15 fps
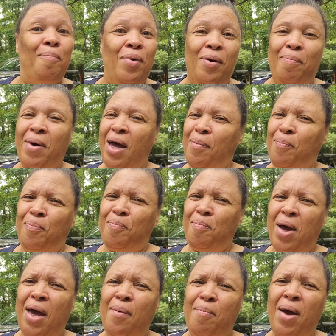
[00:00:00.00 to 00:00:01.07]
But my,
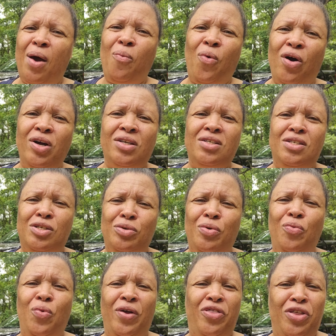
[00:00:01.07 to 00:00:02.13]
my, my work to
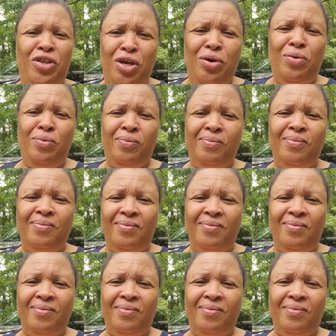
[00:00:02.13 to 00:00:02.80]
do with you